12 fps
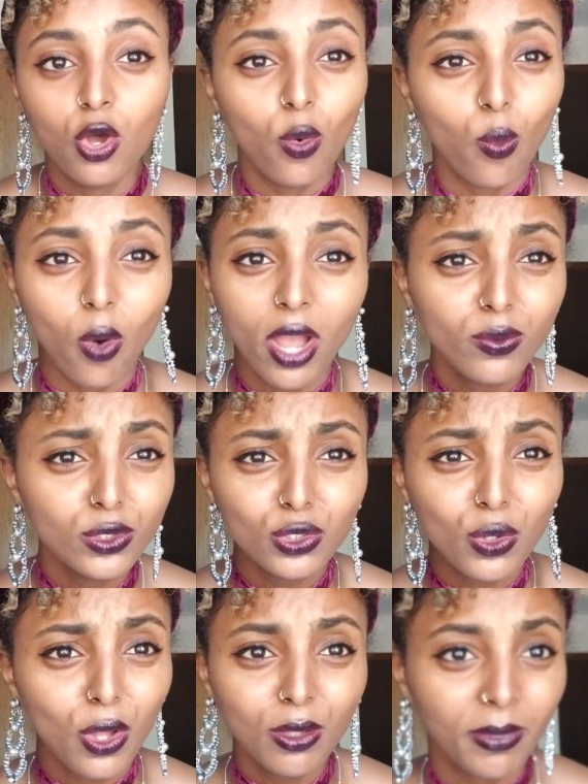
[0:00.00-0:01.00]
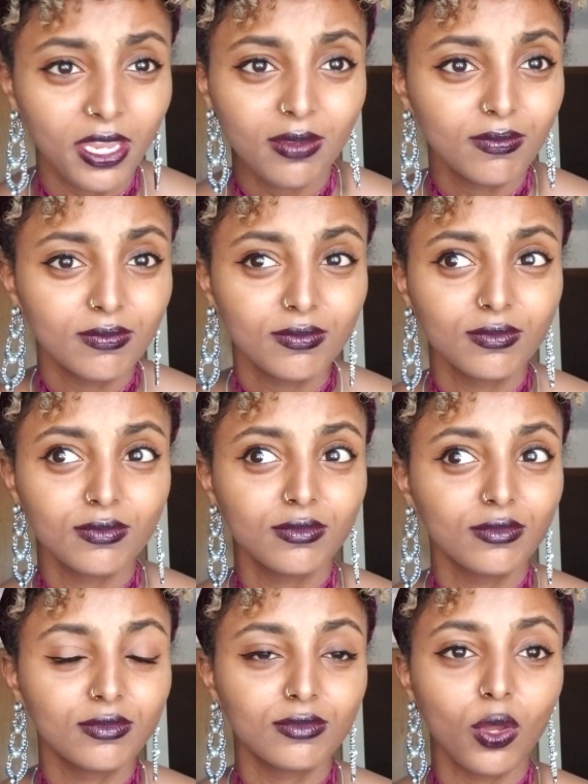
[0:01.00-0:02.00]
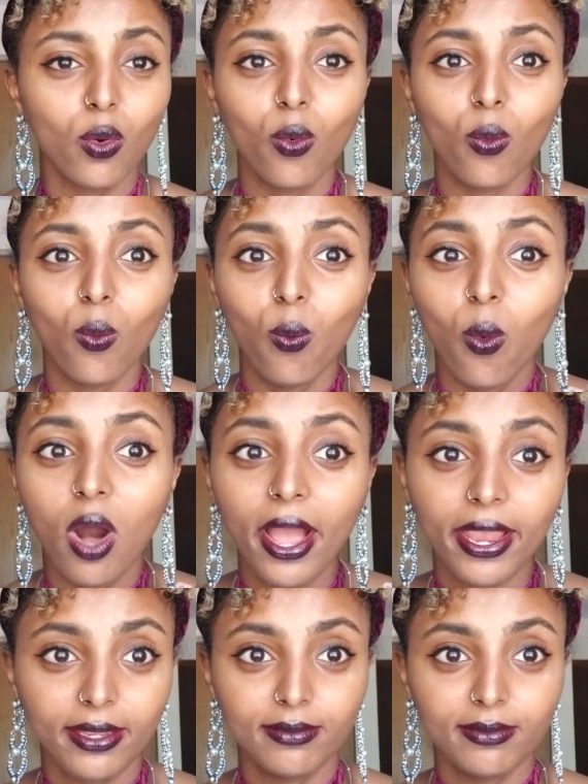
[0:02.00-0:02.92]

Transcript: why would you call me? Why?